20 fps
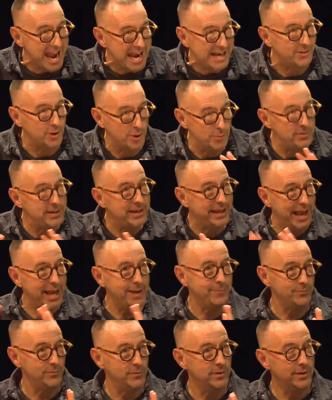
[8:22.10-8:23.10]
It was the laying of the
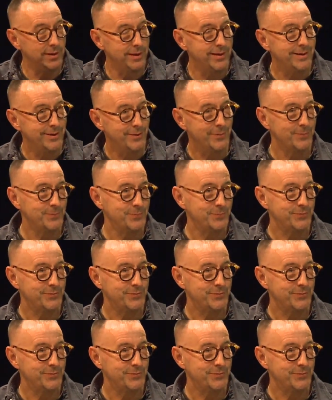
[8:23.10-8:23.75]
golden egg, yeah.